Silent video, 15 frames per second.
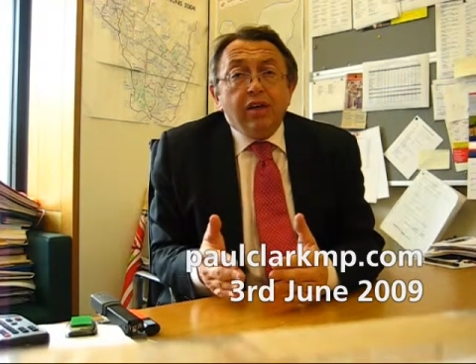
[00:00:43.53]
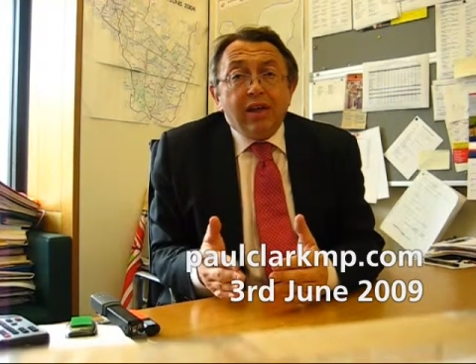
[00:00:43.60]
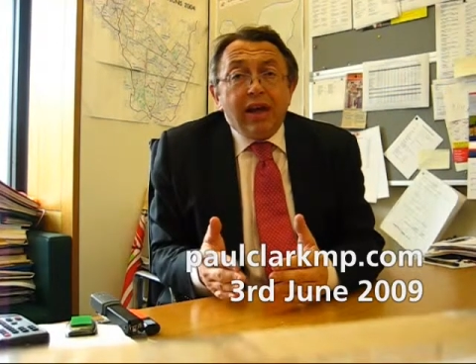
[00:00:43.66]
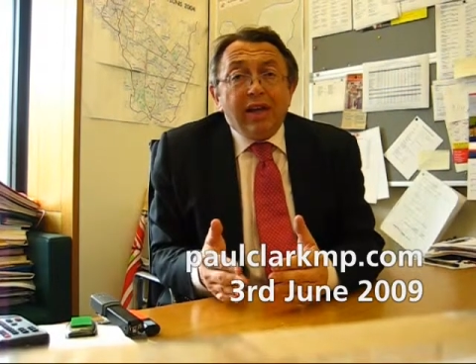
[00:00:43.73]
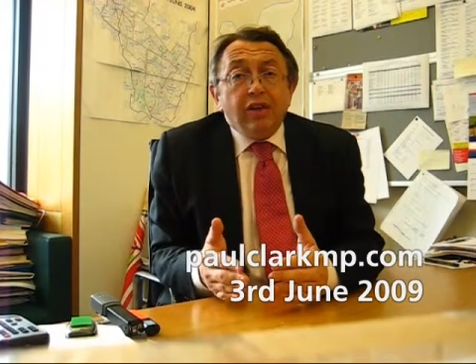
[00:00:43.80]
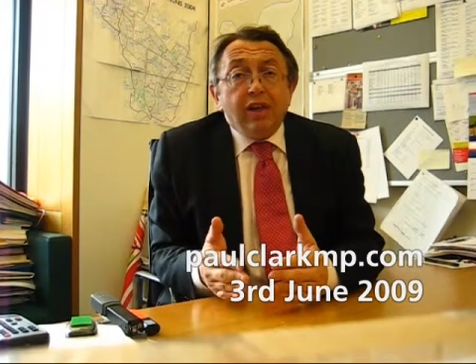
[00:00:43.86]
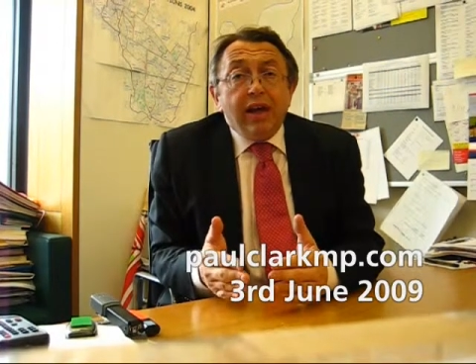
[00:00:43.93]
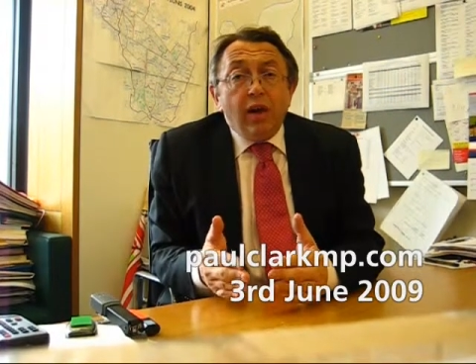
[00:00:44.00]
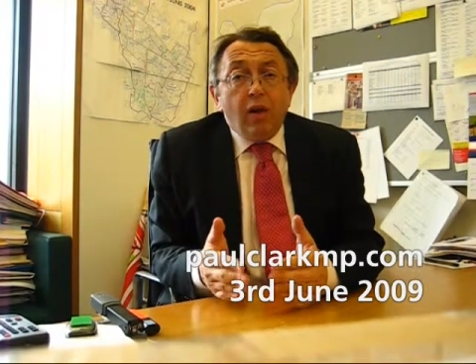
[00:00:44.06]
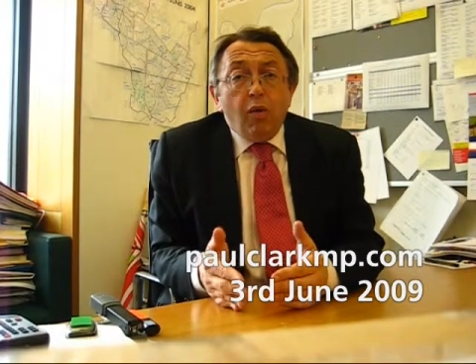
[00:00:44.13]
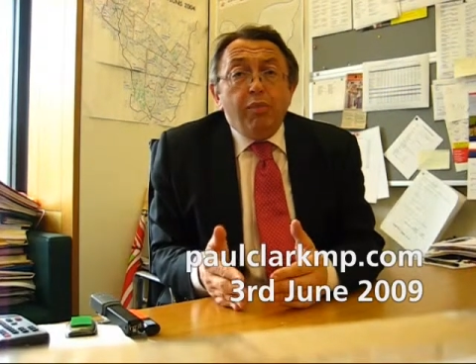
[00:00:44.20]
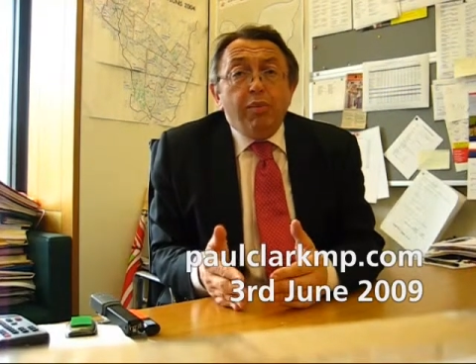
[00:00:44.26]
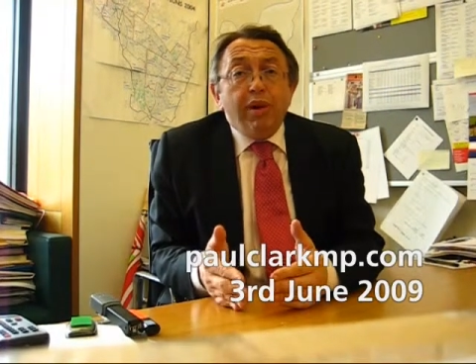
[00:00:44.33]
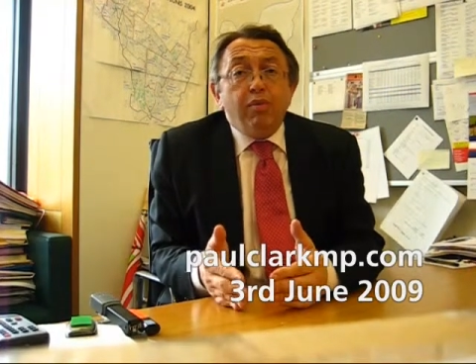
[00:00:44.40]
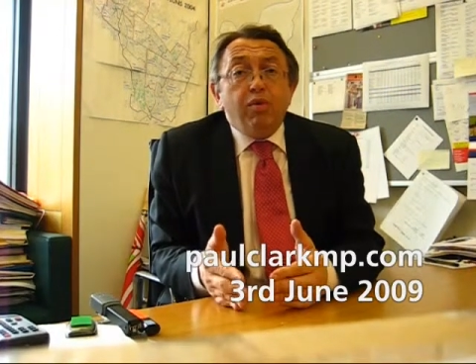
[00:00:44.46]
to actually
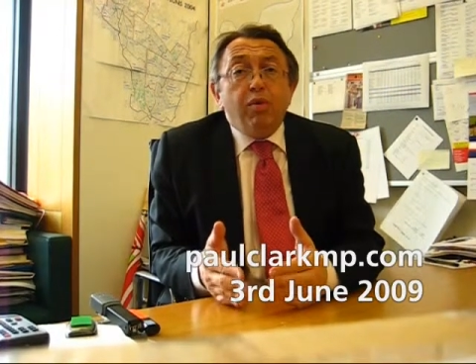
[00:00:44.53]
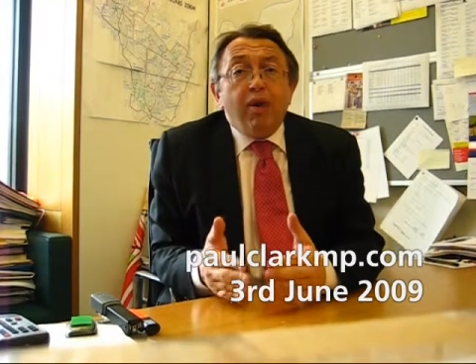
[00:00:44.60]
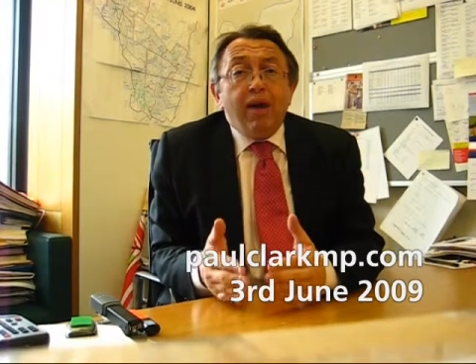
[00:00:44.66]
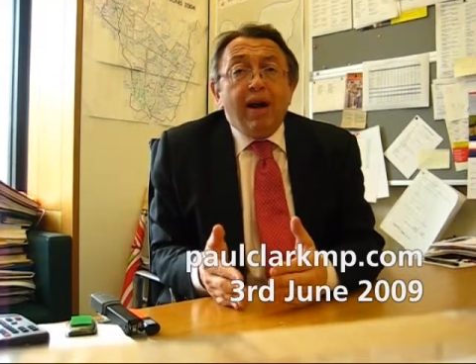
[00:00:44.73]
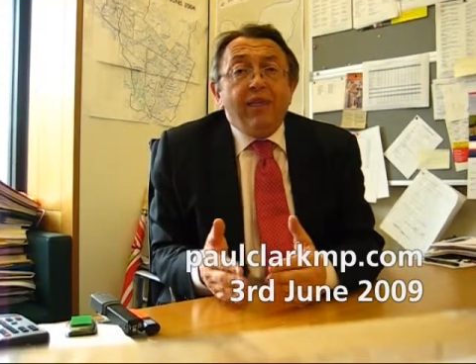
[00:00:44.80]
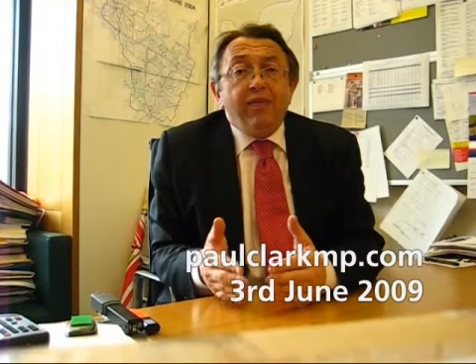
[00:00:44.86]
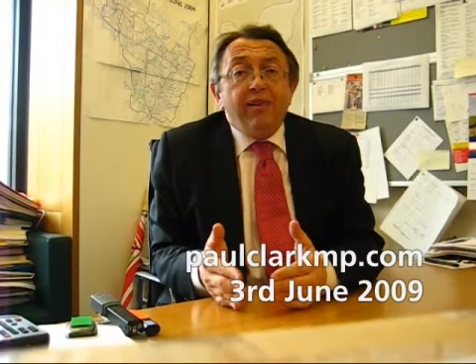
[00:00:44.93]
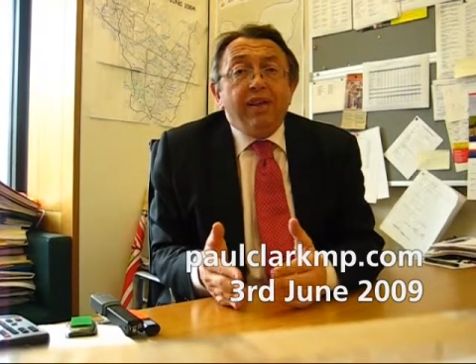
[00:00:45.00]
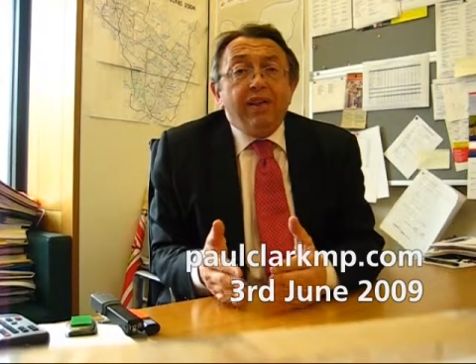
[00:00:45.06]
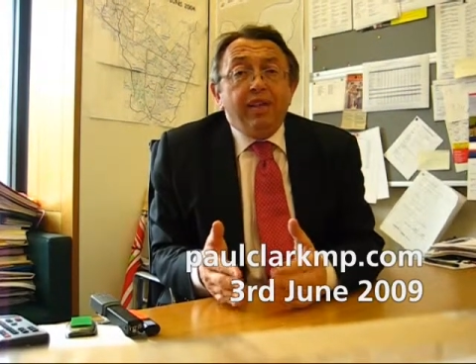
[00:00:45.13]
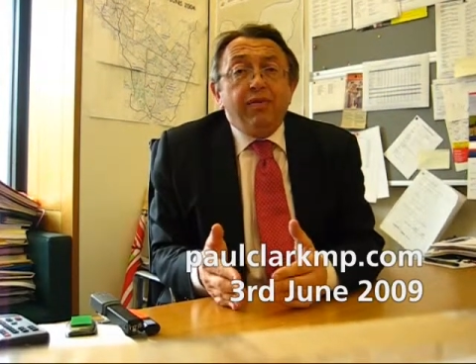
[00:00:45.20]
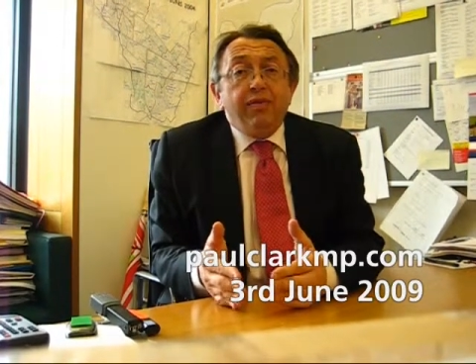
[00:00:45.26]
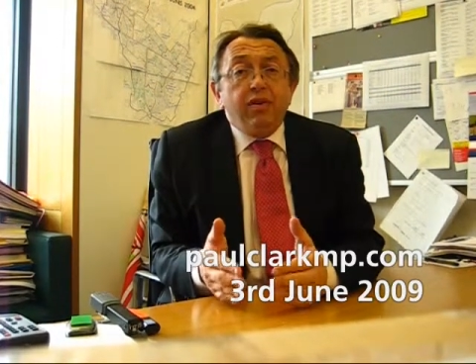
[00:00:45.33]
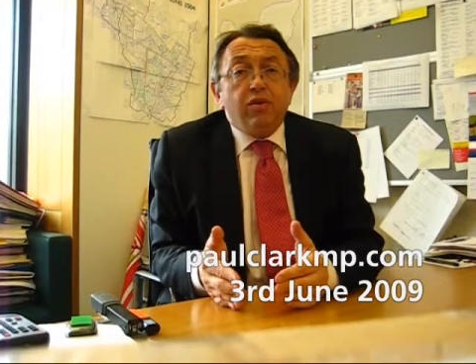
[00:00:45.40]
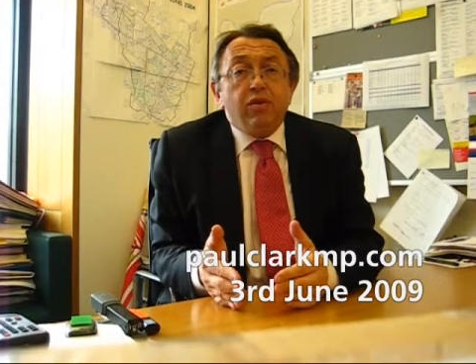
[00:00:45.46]
help people at these
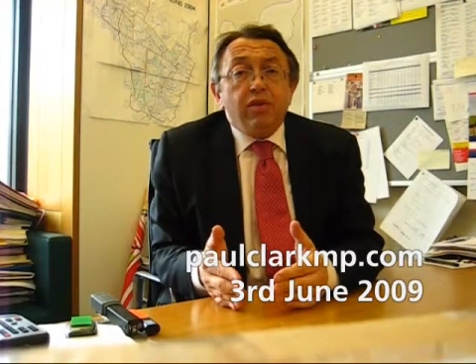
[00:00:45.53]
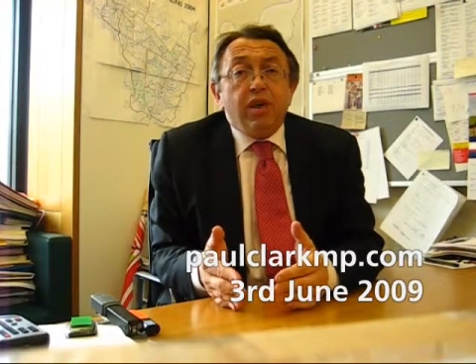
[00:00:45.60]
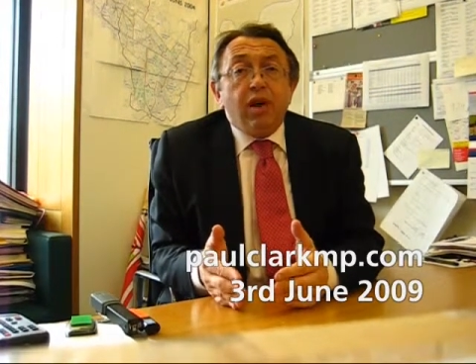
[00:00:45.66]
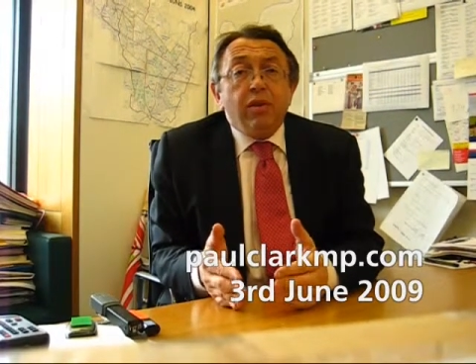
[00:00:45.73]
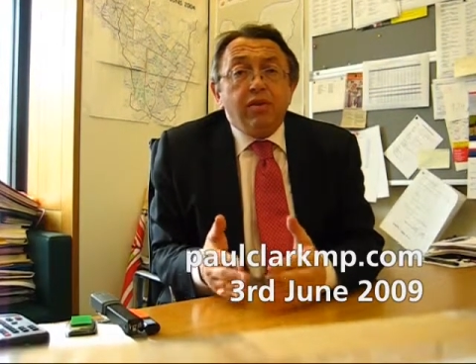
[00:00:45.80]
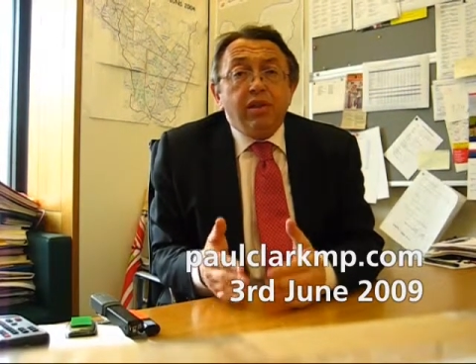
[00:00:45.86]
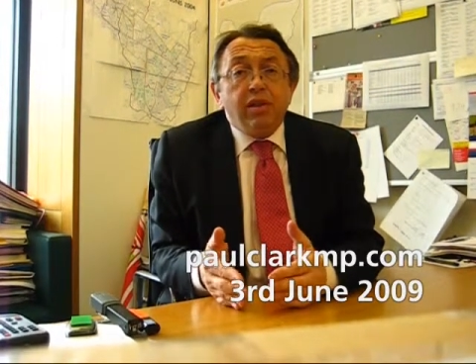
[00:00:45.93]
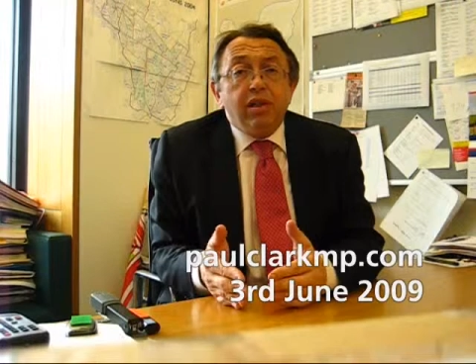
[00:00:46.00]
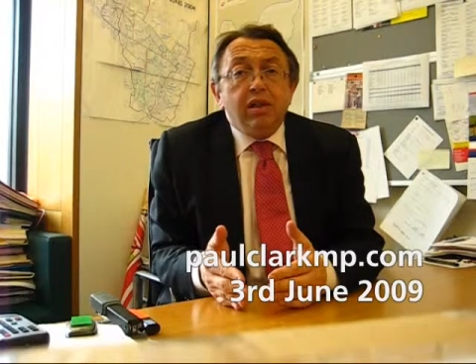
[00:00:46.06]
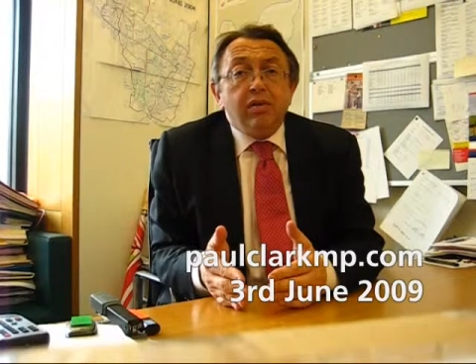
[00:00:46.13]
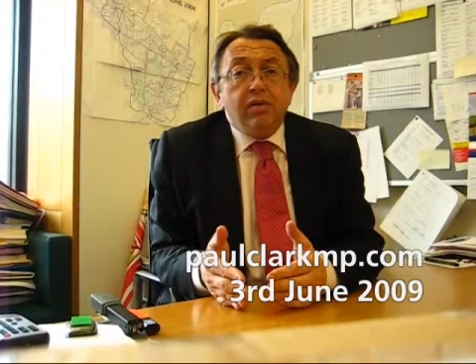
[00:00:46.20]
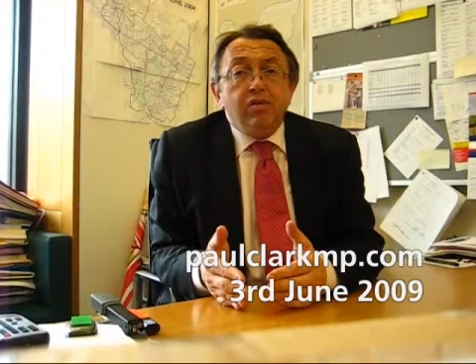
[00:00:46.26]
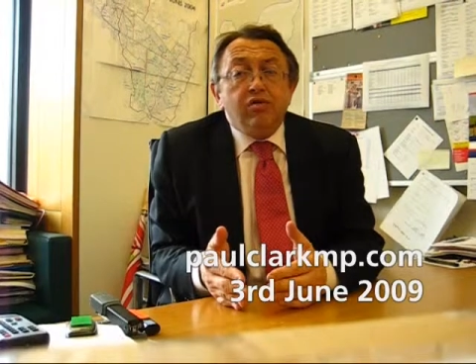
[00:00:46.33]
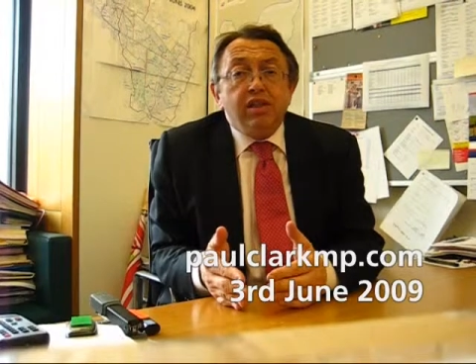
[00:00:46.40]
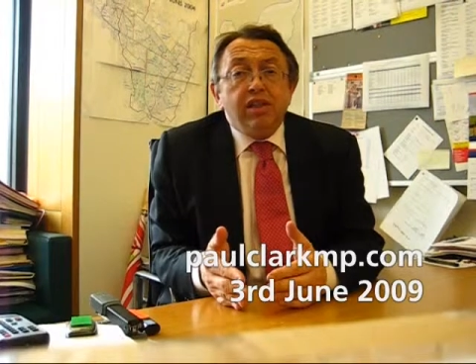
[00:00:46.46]
difficult times in
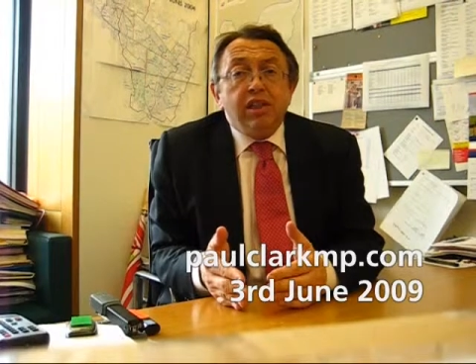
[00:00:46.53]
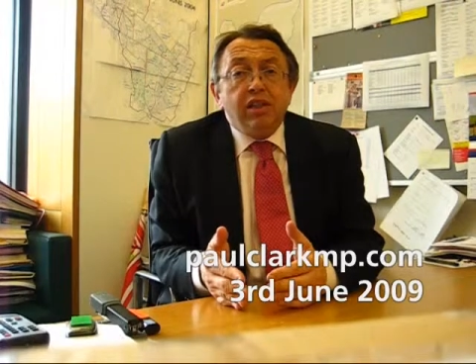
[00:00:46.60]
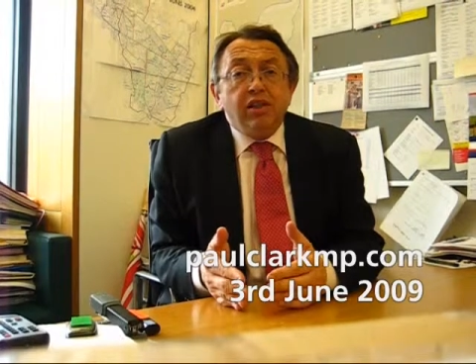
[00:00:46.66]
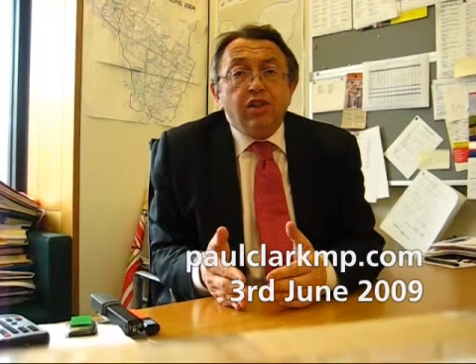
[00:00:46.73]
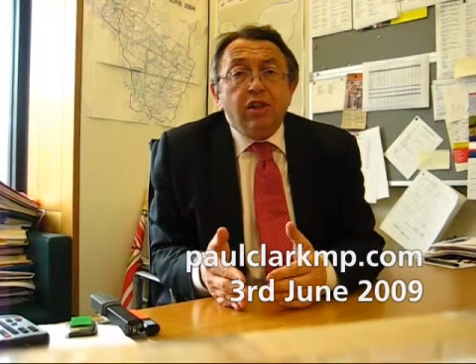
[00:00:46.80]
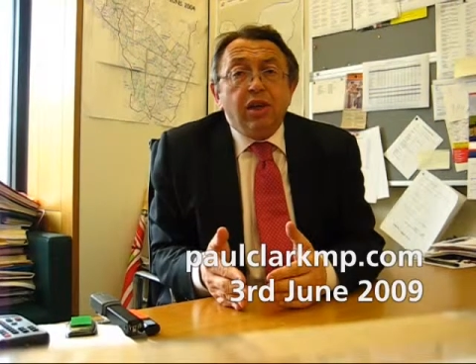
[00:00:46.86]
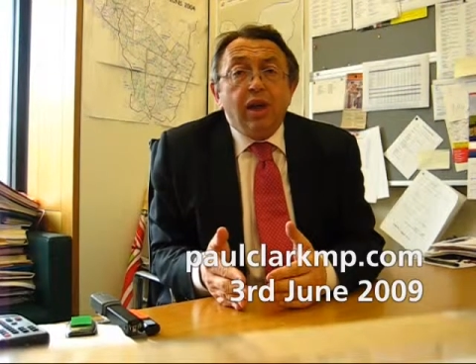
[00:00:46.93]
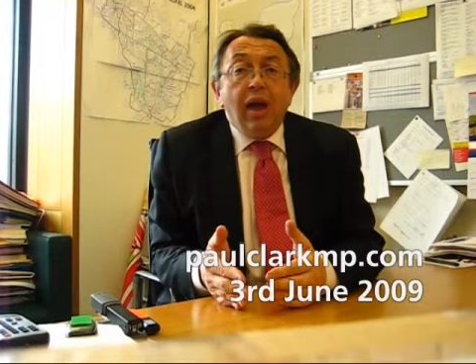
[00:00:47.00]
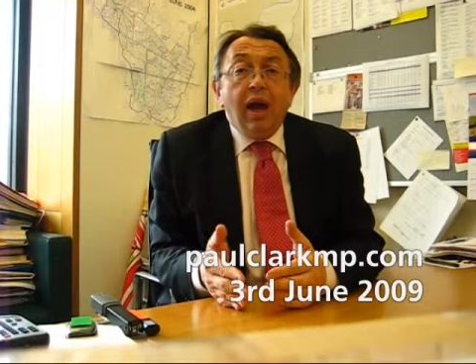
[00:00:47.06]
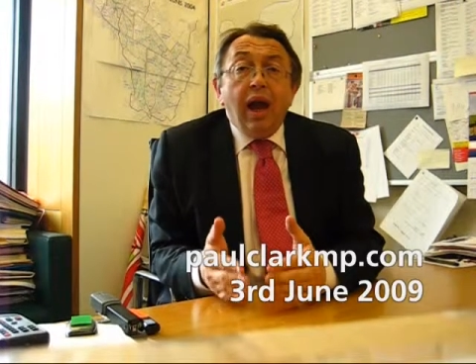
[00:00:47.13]
terms of recession.